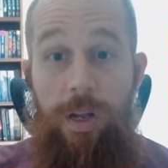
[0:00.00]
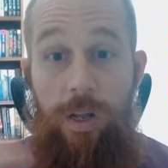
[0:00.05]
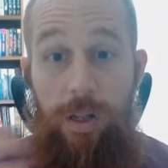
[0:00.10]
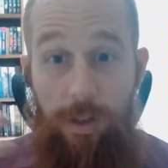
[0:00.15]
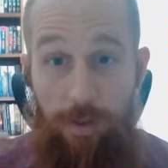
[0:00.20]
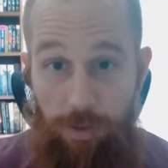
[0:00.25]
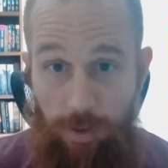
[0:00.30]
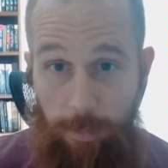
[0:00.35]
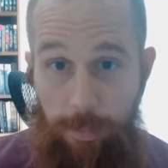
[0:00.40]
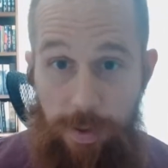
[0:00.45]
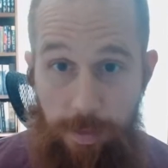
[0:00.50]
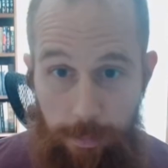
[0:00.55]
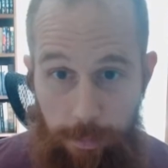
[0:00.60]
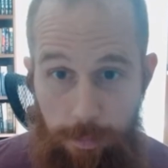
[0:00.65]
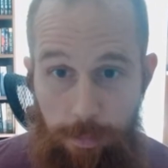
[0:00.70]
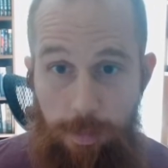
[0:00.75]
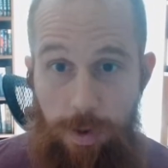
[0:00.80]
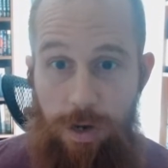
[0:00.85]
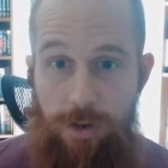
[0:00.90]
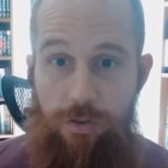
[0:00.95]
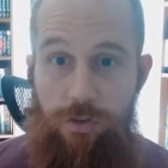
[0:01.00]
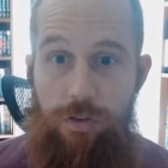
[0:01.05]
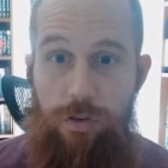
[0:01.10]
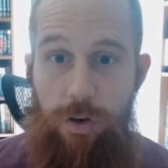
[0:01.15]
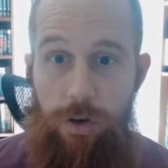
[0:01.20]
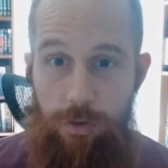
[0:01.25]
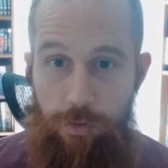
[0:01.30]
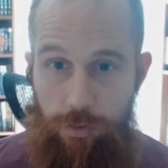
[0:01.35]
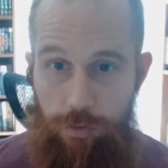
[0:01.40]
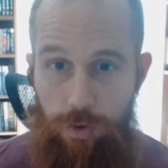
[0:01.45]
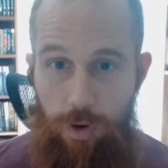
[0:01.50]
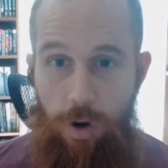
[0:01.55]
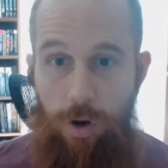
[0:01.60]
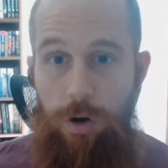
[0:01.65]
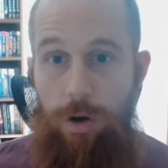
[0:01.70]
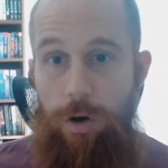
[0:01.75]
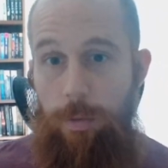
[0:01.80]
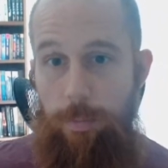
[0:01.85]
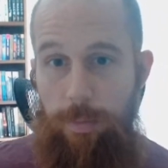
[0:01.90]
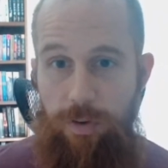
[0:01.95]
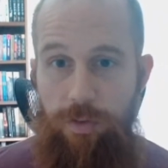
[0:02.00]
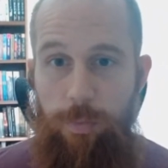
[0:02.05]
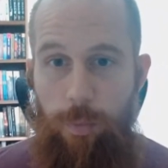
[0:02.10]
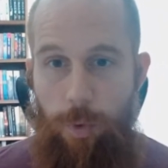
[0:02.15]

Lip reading: It's going to be much stronger, much more